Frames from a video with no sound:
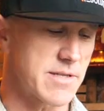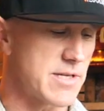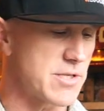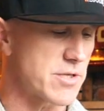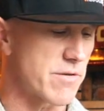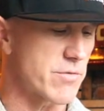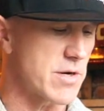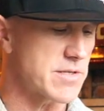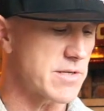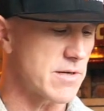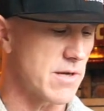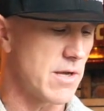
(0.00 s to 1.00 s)
conditional phrase
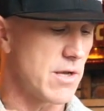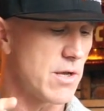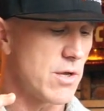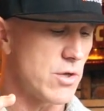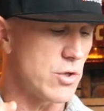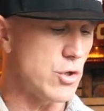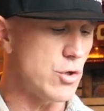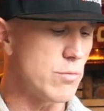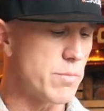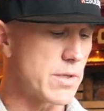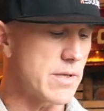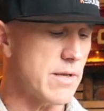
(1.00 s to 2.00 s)
here, you
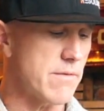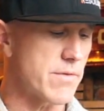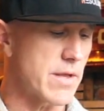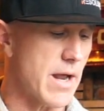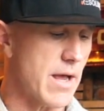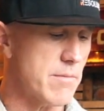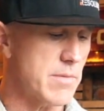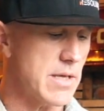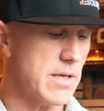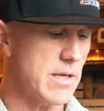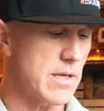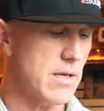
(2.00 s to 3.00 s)
believe that I am
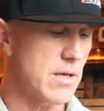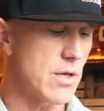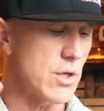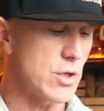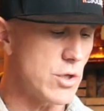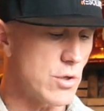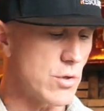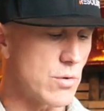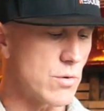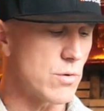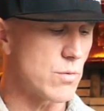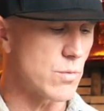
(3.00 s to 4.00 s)
he,
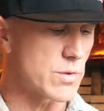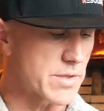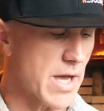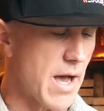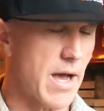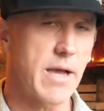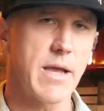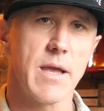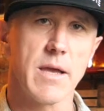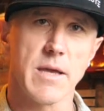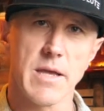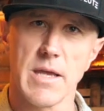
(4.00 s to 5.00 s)
you will die
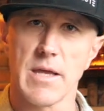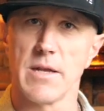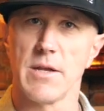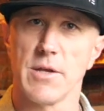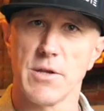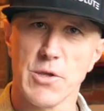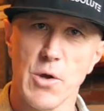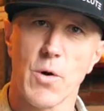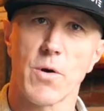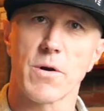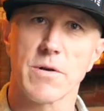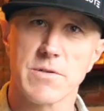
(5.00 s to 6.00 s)
in
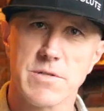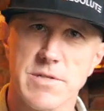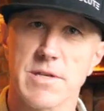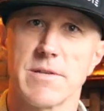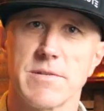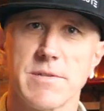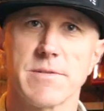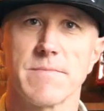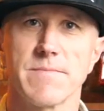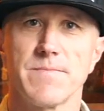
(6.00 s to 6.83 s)
your sins.